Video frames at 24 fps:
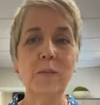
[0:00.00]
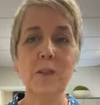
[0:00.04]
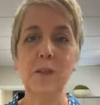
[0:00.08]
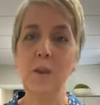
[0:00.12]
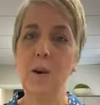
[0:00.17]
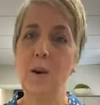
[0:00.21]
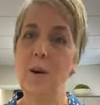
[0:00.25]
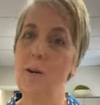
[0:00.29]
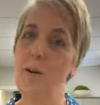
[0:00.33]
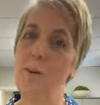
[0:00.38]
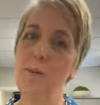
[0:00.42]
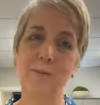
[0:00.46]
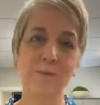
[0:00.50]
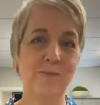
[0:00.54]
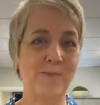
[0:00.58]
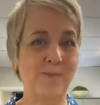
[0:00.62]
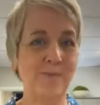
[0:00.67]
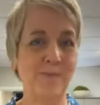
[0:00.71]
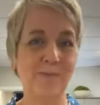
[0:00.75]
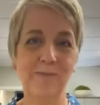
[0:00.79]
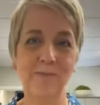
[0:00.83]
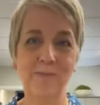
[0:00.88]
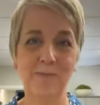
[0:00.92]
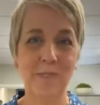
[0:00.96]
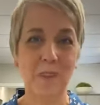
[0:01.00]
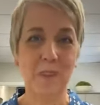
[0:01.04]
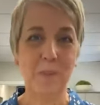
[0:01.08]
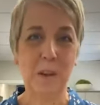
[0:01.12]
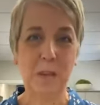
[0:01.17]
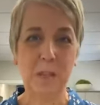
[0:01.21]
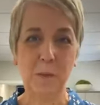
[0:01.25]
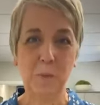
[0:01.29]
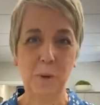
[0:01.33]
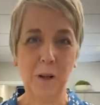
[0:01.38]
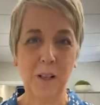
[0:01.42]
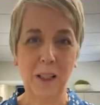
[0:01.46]
So the
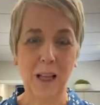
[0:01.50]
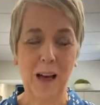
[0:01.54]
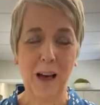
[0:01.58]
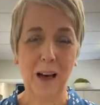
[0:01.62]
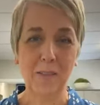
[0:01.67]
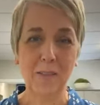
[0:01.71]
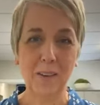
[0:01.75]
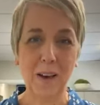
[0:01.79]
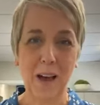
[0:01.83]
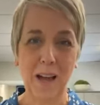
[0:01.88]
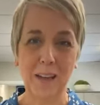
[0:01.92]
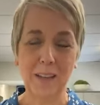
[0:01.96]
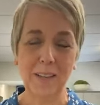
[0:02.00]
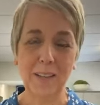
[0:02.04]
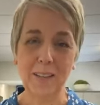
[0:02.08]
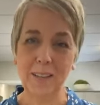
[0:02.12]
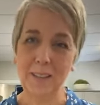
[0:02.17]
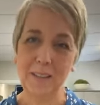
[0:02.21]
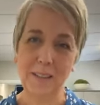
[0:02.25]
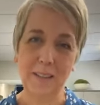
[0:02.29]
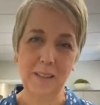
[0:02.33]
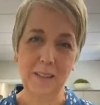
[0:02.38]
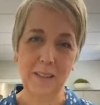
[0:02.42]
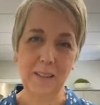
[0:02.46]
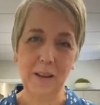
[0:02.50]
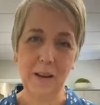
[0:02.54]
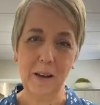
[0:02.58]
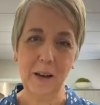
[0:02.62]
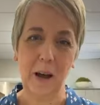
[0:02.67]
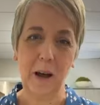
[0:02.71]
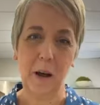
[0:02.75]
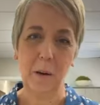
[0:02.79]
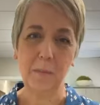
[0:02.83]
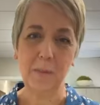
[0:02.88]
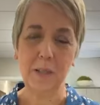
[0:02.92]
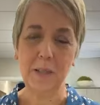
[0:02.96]
Facebook Live got
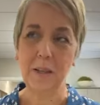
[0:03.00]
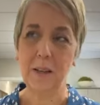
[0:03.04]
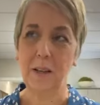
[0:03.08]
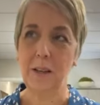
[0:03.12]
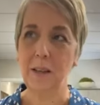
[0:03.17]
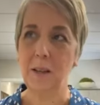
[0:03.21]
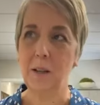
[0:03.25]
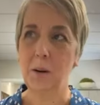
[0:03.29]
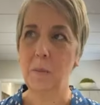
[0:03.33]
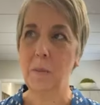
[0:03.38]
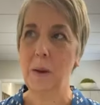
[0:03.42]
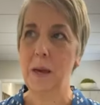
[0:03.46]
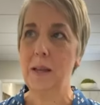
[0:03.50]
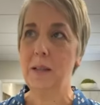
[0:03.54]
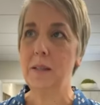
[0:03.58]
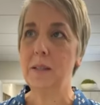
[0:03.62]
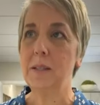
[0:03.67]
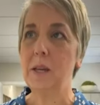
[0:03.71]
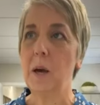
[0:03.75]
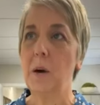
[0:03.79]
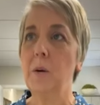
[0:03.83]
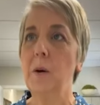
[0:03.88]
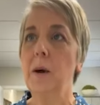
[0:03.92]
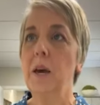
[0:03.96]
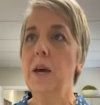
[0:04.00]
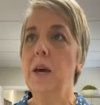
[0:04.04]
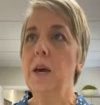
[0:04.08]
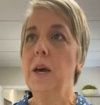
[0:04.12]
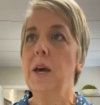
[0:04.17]
upped a little bit. So